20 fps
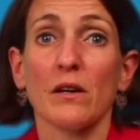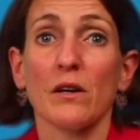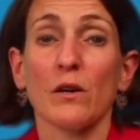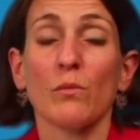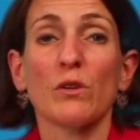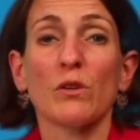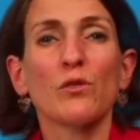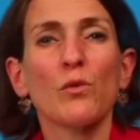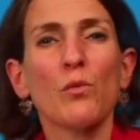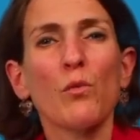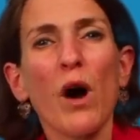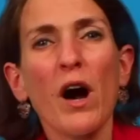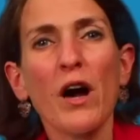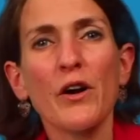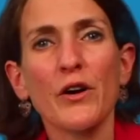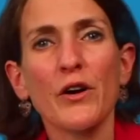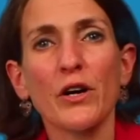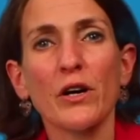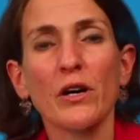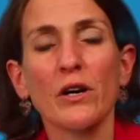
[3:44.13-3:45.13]
With
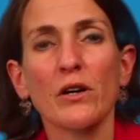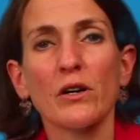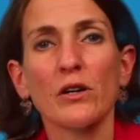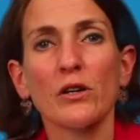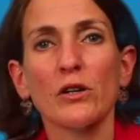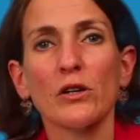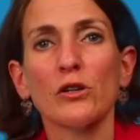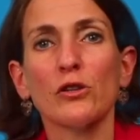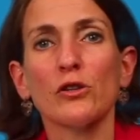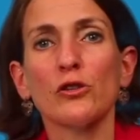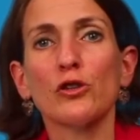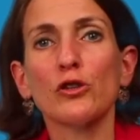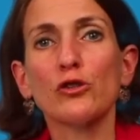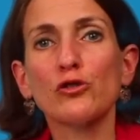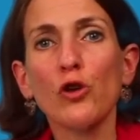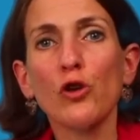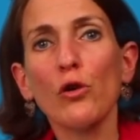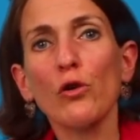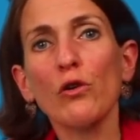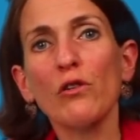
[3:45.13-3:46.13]
water, the
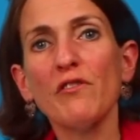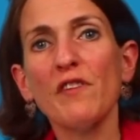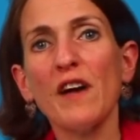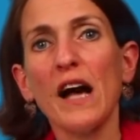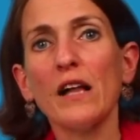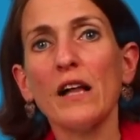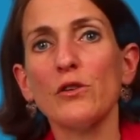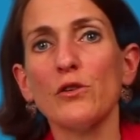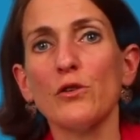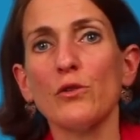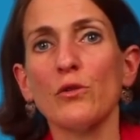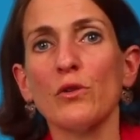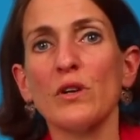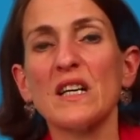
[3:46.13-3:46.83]
total value